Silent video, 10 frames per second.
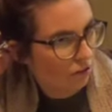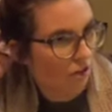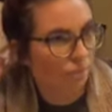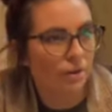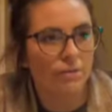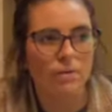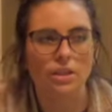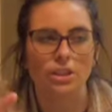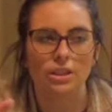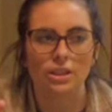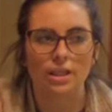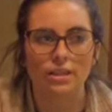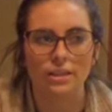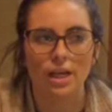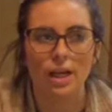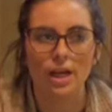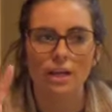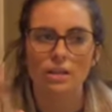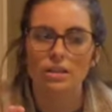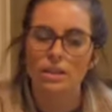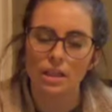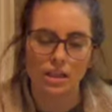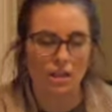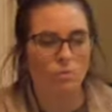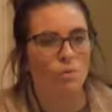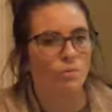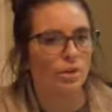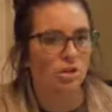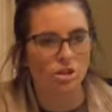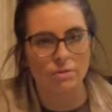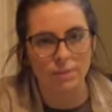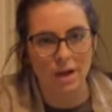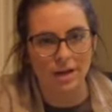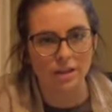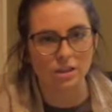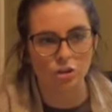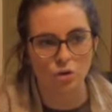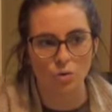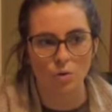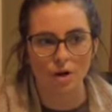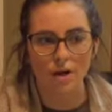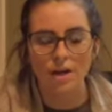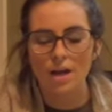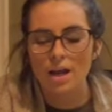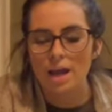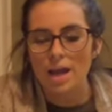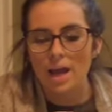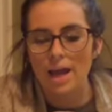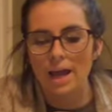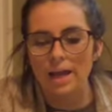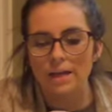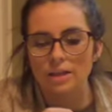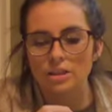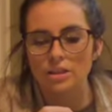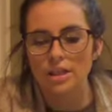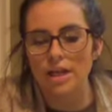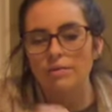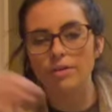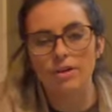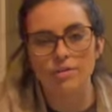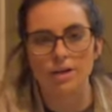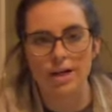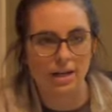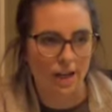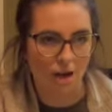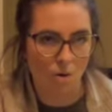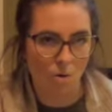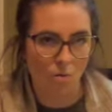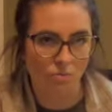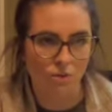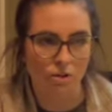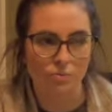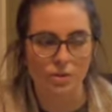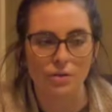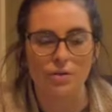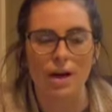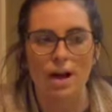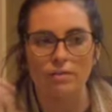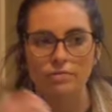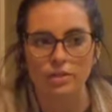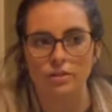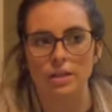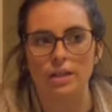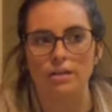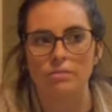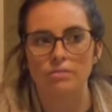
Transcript: to pretty much just like take a look at like what we usually buy in the store and just kind of recreate it at home, so that we don't have to like